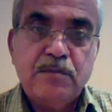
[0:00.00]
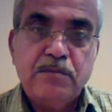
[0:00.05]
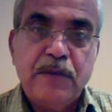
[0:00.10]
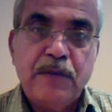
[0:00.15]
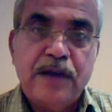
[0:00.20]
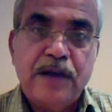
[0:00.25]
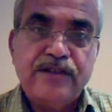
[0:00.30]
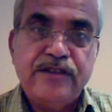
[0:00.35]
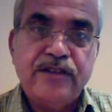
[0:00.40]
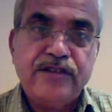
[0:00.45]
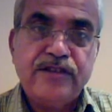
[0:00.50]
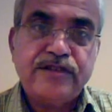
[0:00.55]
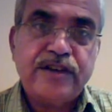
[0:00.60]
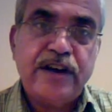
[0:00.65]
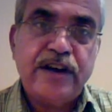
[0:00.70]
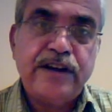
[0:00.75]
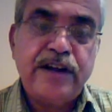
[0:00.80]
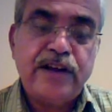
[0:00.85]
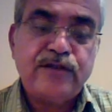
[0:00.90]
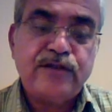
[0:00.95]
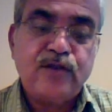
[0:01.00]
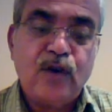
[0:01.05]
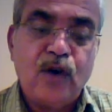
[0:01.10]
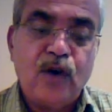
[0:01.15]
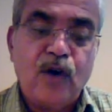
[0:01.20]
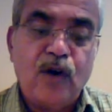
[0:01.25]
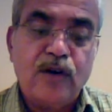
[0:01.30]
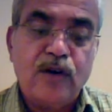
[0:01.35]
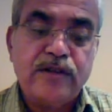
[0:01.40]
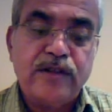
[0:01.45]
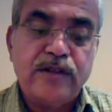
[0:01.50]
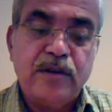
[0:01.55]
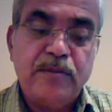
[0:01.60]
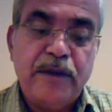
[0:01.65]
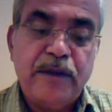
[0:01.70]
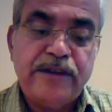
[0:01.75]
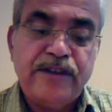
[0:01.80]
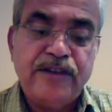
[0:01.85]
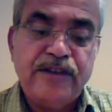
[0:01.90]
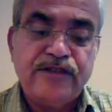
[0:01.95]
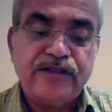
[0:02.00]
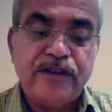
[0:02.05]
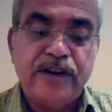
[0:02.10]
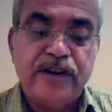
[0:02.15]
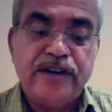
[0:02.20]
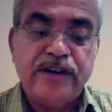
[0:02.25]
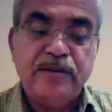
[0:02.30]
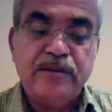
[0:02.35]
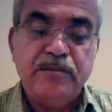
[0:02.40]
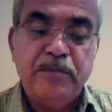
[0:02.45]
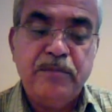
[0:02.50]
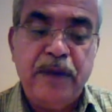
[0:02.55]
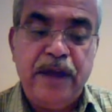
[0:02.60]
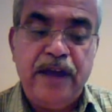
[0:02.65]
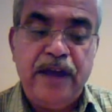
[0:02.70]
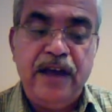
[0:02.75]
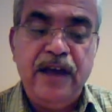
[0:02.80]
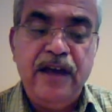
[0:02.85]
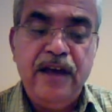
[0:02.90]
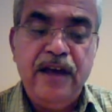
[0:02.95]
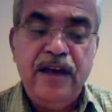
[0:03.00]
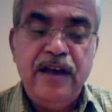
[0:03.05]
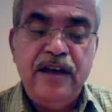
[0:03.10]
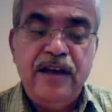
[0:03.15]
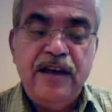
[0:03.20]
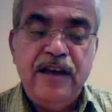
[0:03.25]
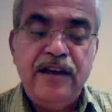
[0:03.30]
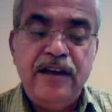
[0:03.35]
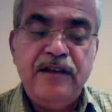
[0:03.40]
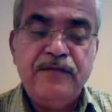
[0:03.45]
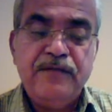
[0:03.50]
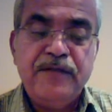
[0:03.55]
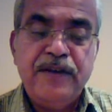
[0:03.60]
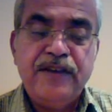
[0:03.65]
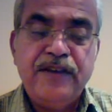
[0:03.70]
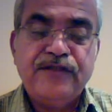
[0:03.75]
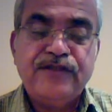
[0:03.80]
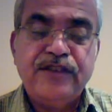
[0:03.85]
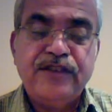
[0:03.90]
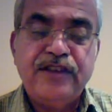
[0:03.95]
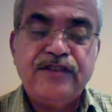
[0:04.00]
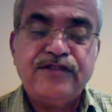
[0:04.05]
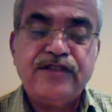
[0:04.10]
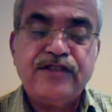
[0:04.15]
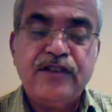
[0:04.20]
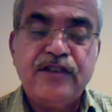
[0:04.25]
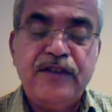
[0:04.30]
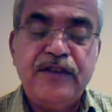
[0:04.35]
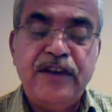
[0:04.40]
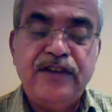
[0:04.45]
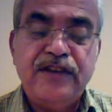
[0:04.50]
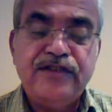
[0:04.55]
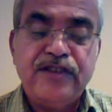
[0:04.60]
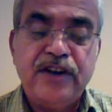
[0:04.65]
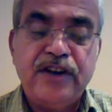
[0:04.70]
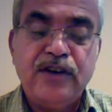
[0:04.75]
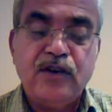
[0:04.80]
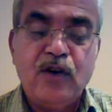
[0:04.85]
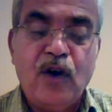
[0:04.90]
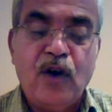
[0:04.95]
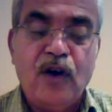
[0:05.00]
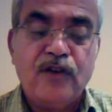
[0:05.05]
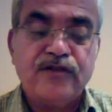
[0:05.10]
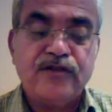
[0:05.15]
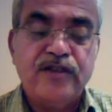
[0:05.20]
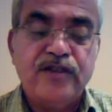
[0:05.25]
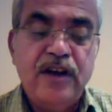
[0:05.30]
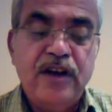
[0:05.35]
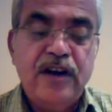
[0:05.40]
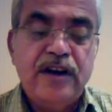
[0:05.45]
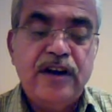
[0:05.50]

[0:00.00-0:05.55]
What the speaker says: The magistrate may, if he sees sufficient cause,